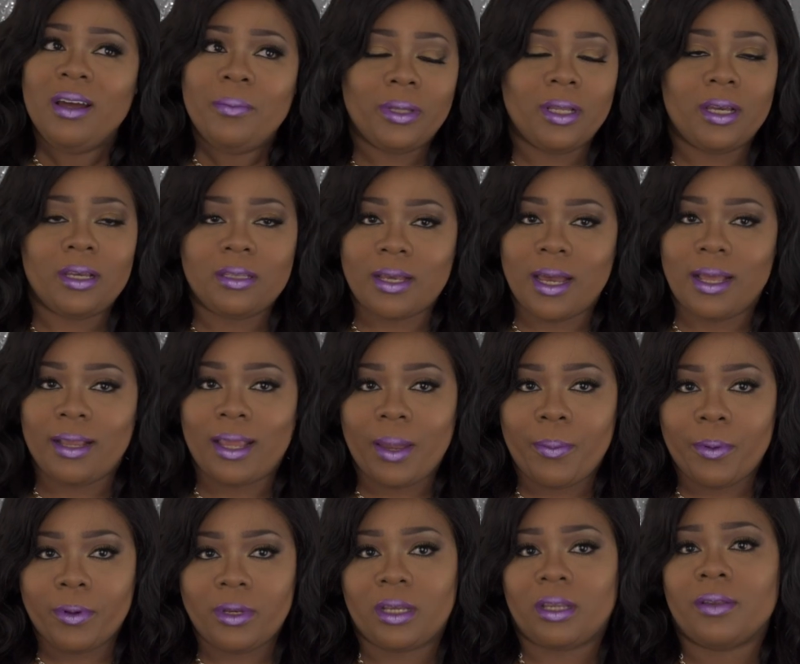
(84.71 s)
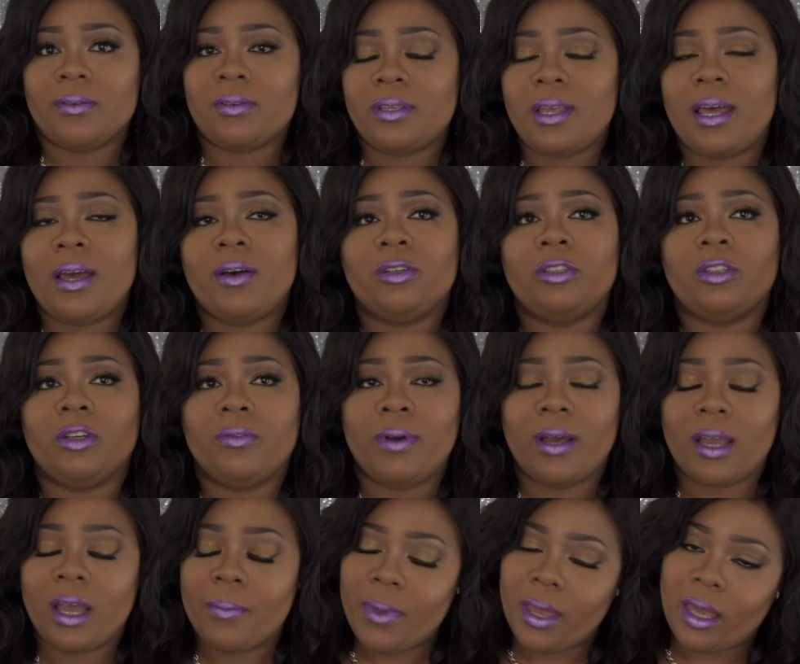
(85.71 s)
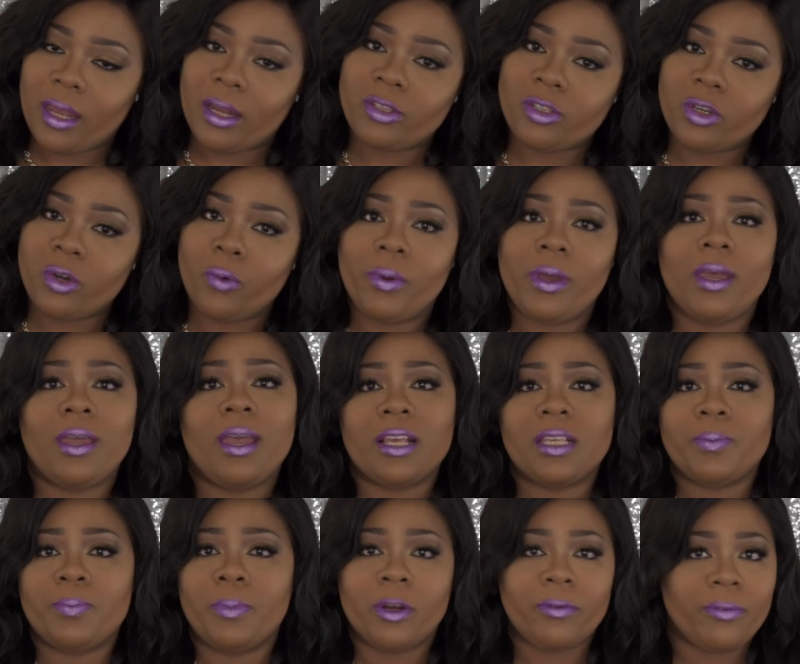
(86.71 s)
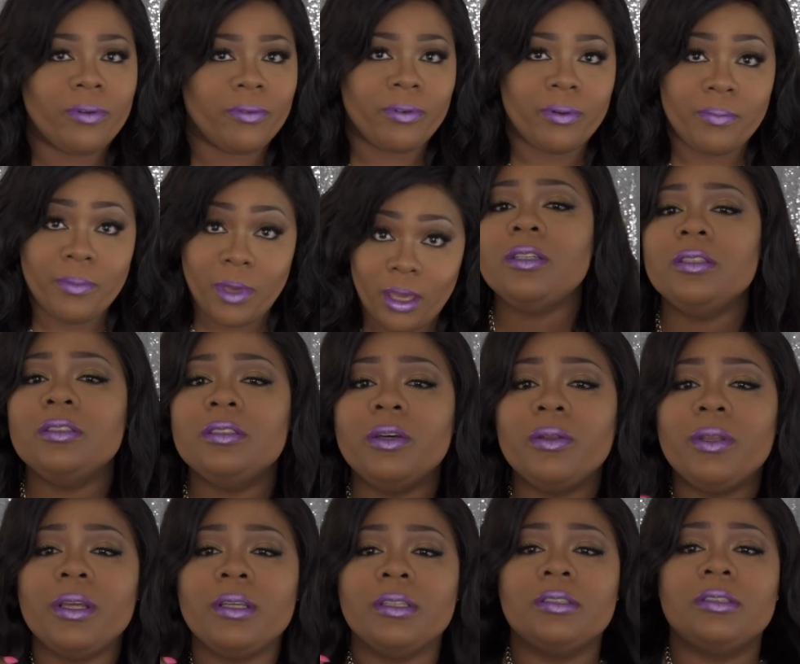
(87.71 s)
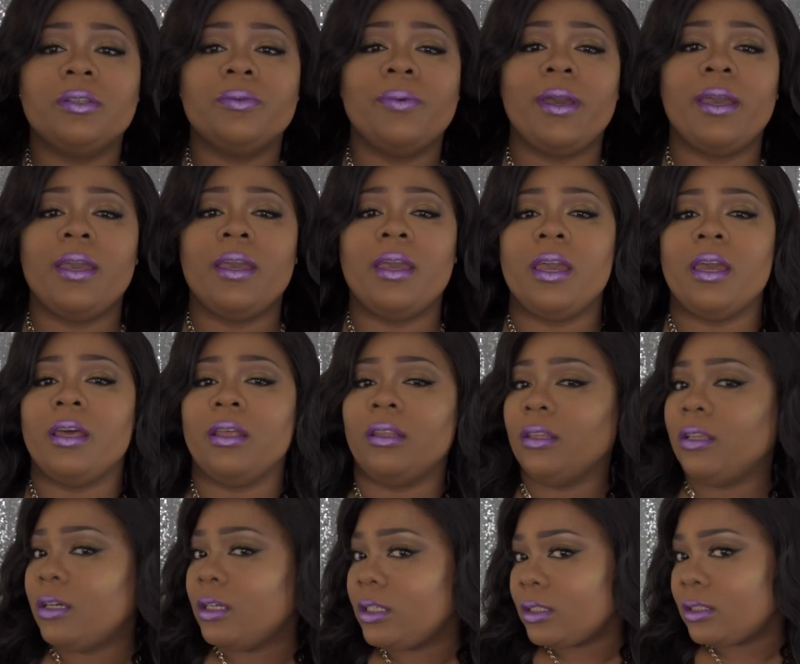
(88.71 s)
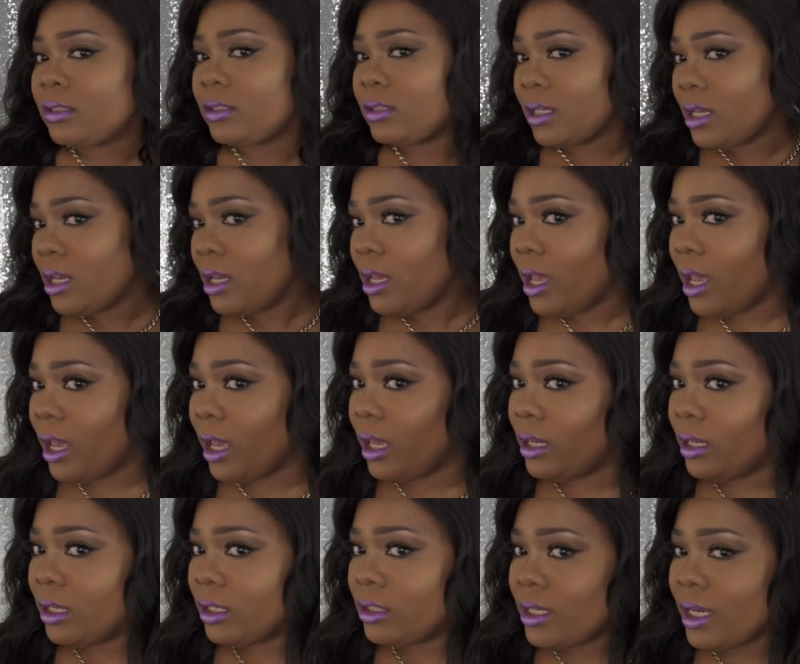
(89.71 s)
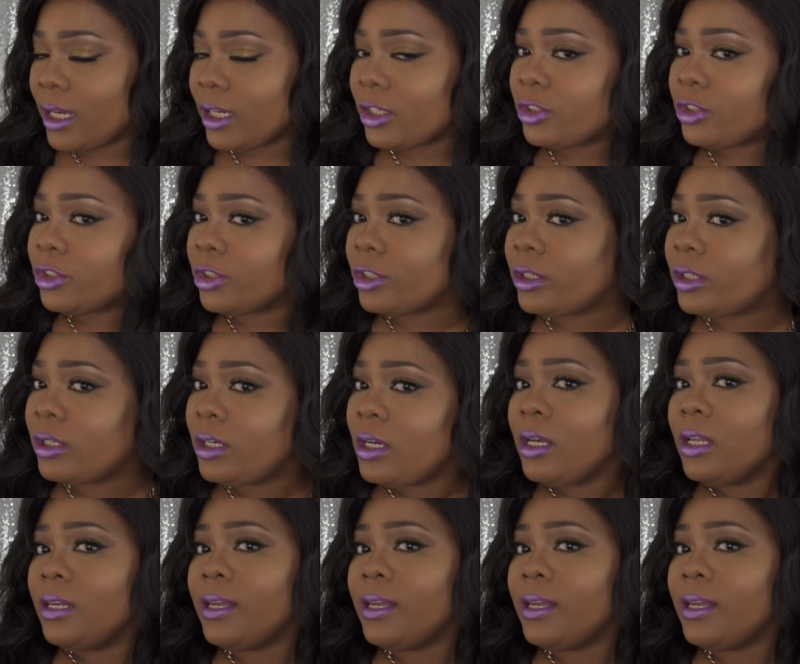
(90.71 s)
Plus, I like protective style, so if I can make it into a wig, it's perfect for me. So this is the way it looks and the texture.